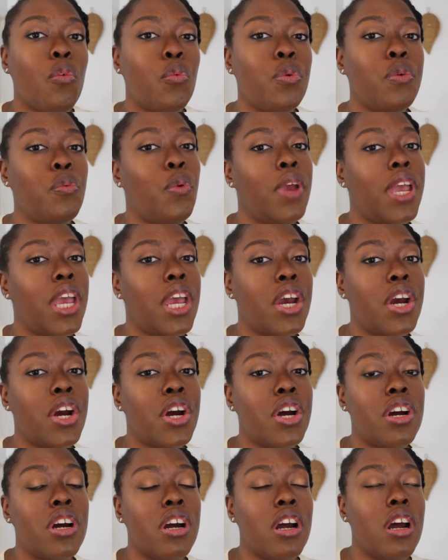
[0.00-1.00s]
We
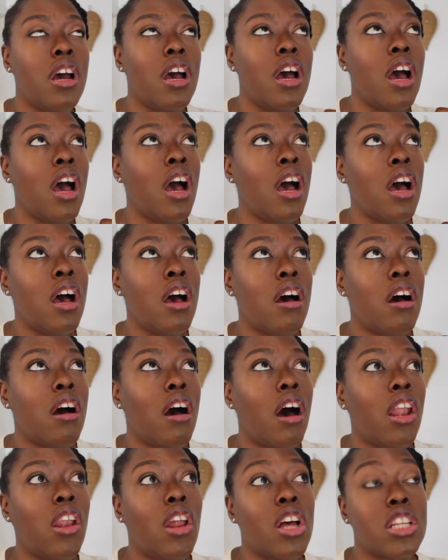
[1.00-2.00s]
wear
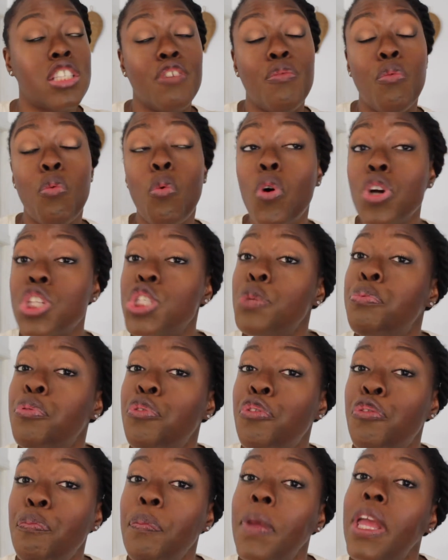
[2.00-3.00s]
a lot of
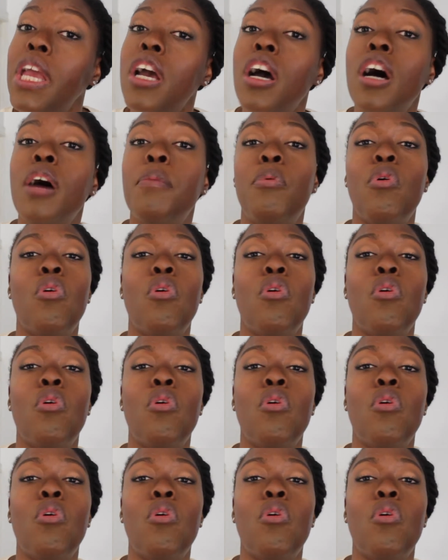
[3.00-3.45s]
waterproof makeup